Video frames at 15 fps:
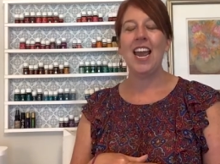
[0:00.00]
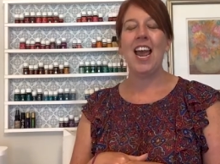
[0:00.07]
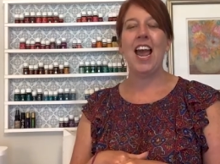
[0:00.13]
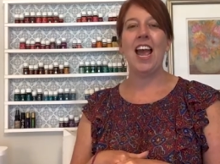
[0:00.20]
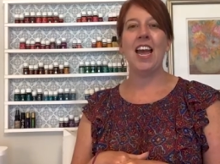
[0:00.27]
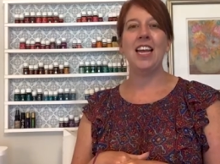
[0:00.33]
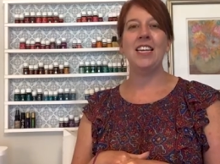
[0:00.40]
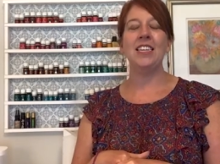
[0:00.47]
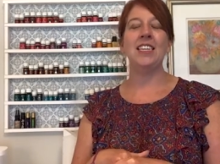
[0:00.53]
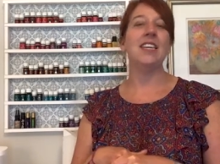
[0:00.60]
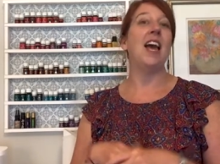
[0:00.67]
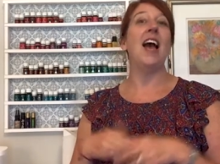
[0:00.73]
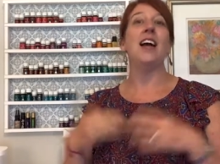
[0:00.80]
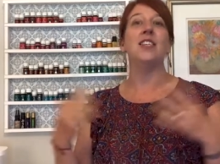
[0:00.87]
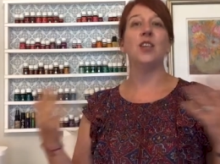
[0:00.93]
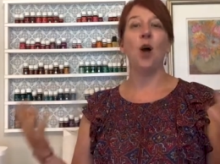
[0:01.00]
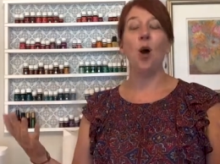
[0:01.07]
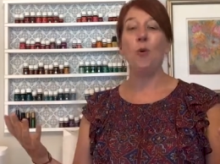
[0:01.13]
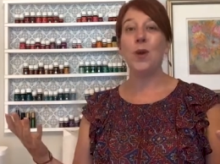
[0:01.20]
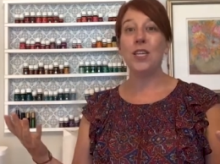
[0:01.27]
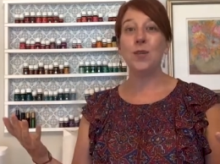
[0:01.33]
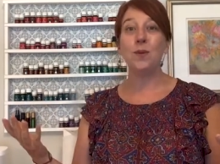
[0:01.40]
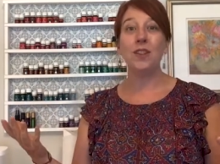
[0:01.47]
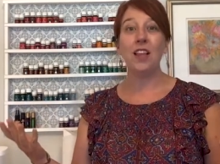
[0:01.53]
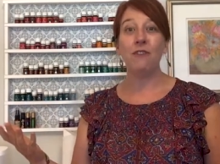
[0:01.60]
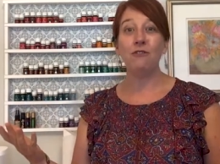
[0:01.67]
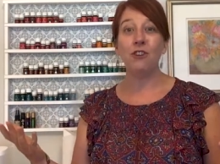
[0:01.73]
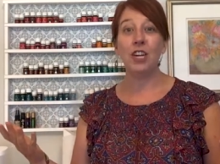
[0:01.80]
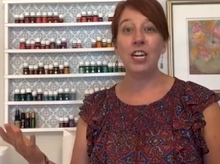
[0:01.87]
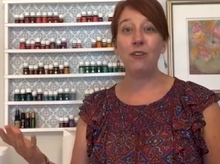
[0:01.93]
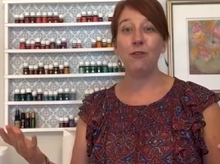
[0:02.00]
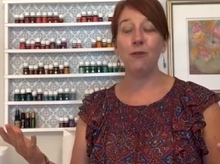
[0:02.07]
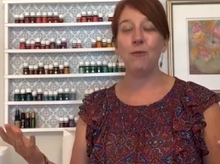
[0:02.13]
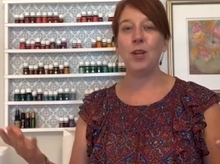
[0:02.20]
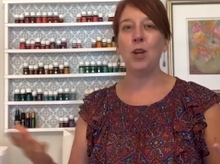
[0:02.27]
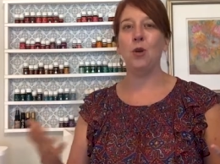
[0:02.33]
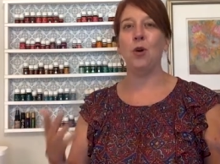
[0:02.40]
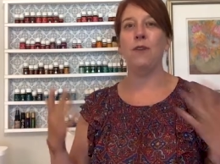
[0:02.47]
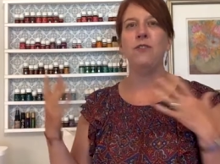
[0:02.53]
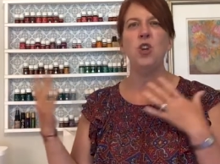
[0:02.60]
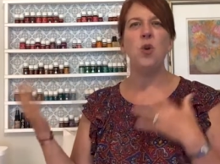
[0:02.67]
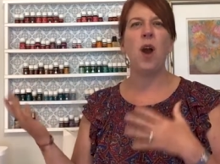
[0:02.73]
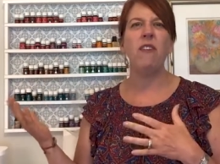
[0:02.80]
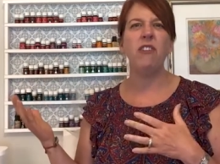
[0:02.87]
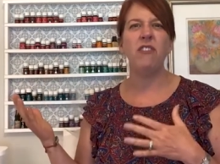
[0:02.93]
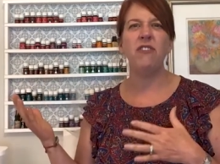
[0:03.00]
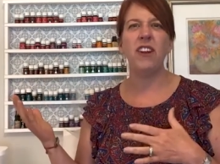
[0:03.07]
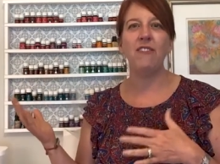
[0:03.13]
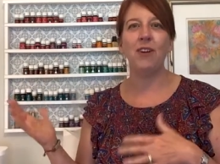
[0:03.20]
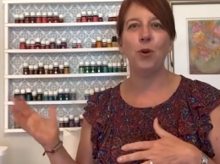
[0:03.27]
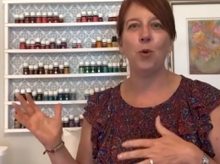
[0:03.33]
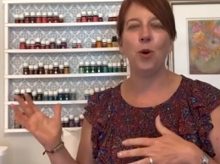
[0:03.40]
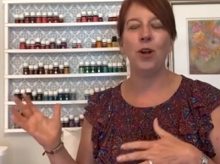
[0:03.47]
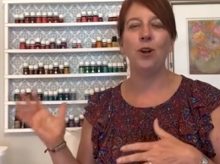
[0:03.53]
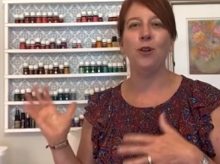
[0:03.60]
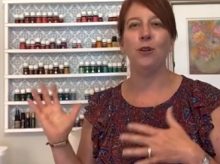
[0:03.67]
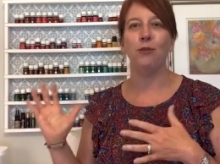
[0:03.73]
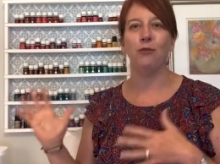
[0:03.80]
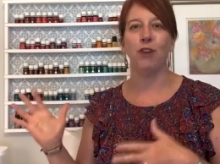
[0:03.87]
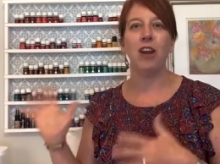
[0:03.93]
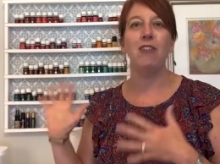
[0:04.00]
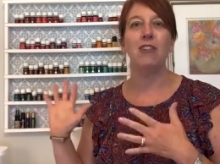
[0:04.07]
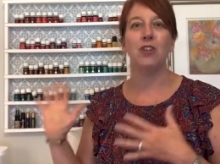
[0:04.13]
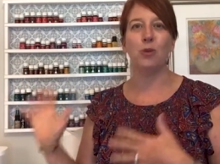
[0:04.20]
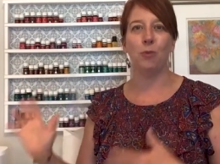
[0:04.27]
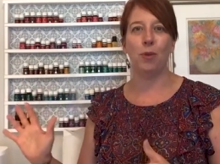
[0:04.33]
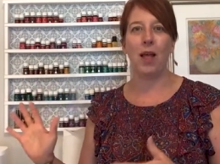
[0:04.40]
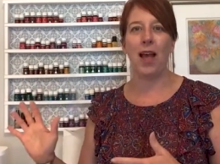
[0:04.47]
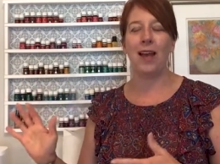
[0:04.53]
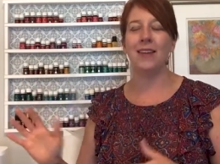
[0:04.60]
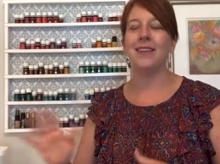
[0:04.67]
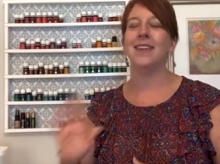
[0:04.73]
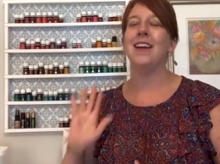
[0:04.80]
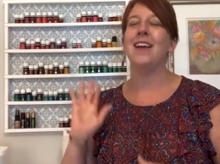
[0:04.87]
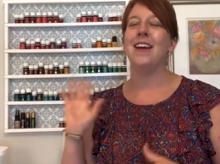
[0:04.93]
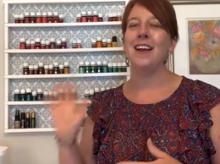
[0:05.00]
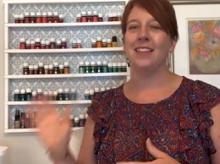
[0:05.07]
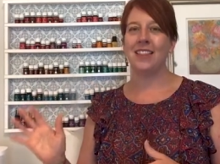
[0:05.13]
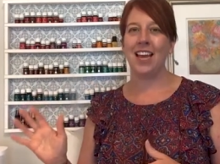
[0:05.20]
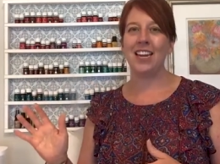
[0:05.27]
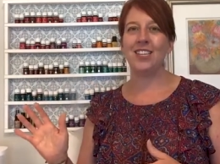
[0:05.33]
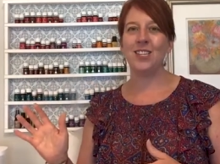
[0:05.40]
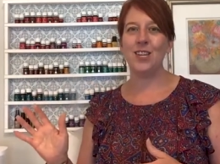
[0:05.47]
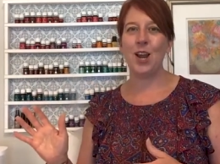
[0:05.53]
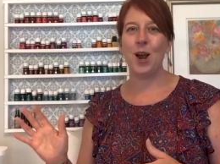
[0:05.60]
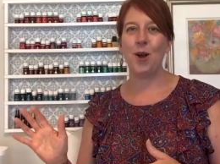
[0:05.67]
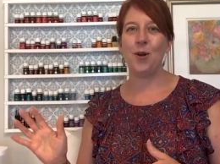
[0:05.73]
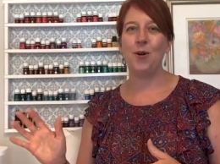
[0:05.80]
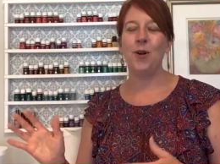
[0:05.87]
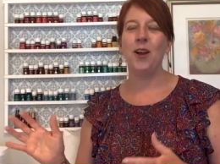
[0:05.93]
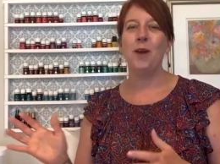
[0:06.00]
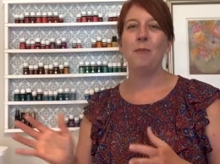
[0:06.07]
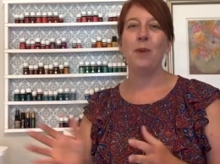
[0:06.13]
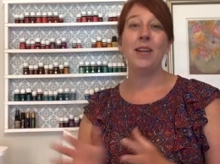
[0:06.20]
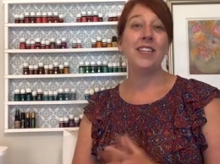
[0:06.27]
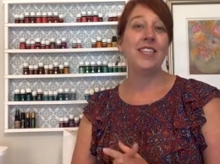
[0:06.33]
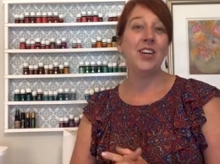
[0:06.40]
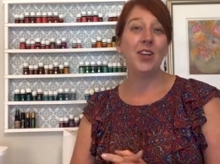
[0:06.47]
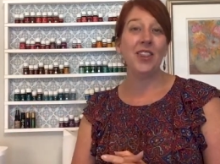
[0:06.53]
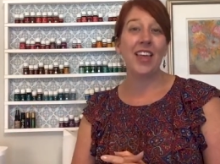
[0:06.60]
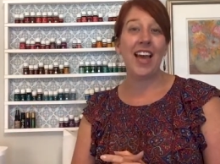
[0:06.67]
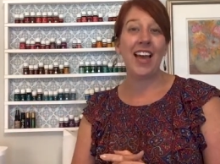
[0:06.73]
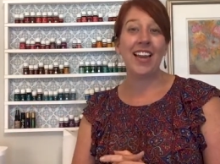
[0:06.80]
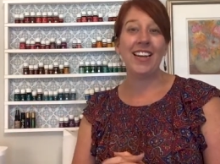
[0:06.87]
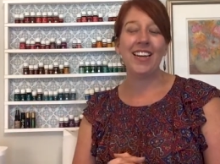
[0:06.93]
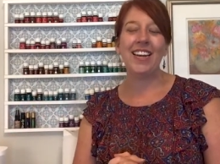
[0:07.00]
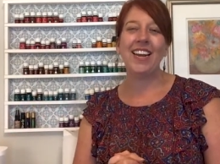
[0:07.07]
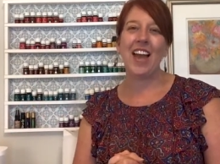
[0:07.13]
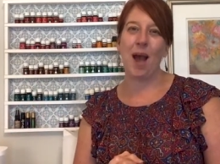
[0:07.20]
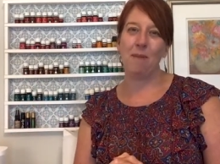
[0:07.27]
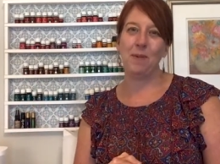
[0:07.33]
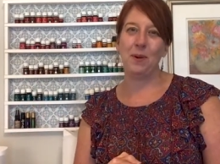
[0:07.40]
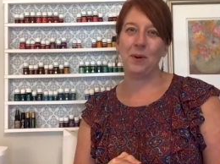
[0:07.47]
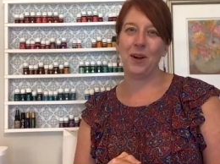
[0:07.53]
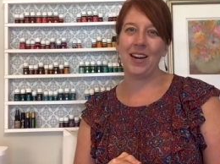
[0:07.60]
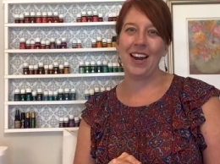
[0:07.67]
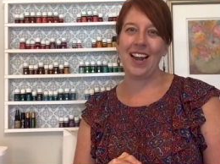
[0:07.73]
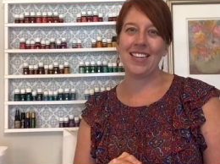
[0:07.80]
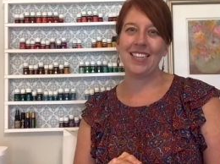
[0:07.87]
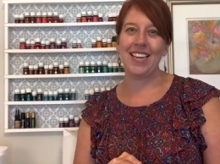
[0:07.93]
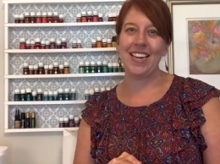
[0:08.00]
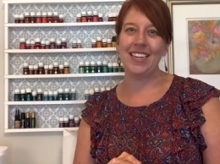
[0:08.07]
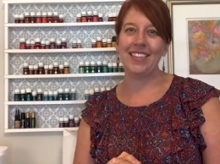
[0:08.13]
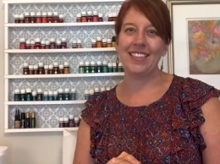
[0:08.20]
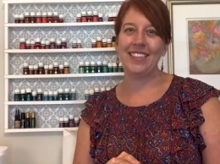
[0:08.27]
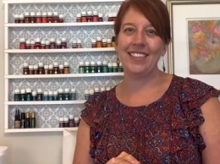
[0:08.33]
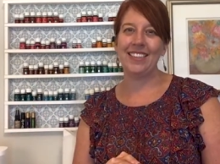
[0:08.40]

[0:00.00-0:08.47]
And as always, we'd love to hear from you. If you have a favorite oil or fragrance or blend, let us know. But until then, happy organizing.